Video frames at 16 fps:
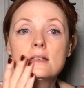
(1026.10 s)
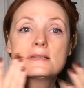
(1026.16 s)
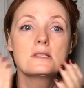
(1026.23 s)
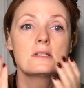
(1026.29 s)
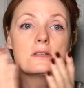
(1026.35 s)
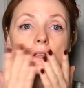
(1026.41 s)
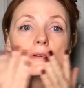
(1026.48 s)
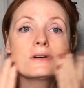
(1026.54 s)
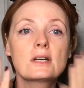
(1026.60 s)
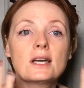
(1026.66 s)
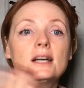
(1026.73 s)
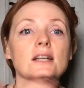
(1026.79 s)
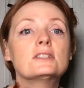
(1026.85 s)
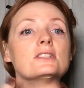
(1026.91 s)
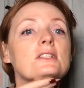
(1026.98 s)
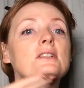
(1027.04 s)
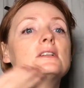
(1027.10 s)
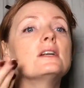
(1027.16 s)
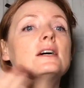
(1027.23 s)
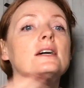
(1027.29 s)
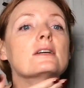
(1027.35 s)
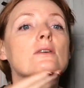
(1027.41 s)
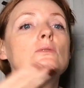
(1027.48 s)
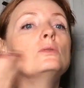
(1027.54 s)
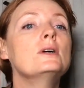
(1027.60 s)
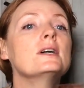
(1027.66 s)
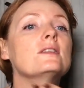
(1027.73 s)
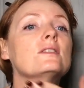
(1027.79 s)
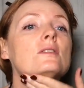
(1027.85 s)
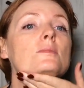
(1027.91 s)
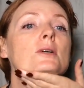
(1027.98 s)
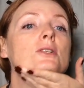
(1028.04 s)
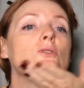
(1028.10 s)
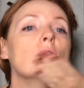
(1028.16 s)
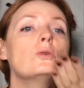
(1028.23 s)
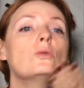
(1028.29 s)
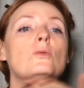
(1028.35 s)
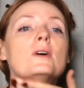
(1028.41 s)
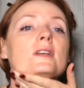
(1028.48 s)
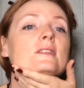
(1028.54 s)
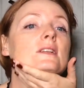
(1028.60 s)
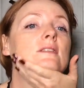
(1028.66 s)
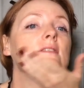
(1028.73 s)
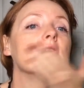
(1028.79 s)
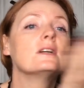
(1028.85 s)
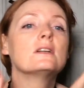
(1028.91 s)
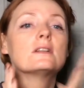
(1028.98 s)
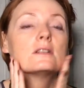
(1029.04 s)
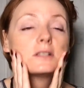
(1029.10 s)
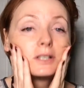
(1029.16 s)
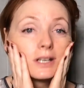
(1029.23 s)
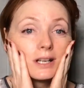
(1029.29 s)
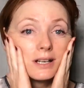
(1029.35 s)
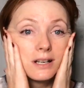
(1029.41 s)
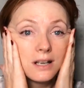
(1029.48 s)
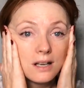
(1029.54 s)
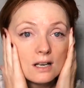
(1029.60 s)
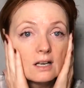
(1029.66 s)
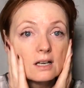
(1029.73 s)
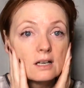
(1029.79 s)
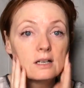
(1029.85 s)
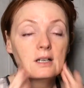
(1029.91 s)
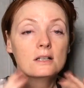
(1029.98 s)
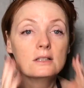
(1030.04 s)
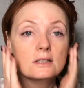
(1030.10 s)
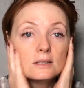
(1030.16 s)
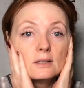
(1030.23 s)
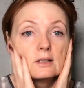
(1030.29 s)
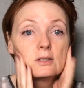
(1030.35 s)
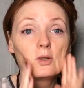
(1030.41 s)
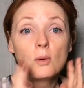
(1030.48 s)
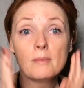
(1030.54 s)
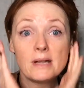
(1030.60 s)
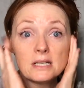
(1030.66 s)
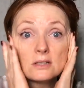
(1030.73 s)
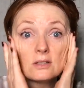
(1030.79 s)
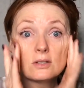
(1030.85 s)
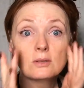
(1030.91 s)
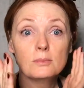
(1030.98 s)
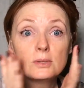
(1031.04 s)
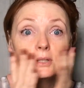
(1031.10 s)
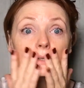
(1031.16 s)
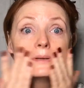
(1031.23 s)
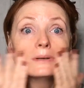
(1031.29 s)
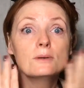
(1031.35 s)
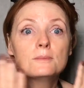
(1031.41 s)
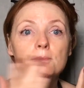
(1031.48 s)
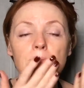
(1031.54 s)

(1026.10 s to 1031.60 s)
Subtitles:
is not catching the light quite so much. Always leave it under the chin. Not meant to, but do.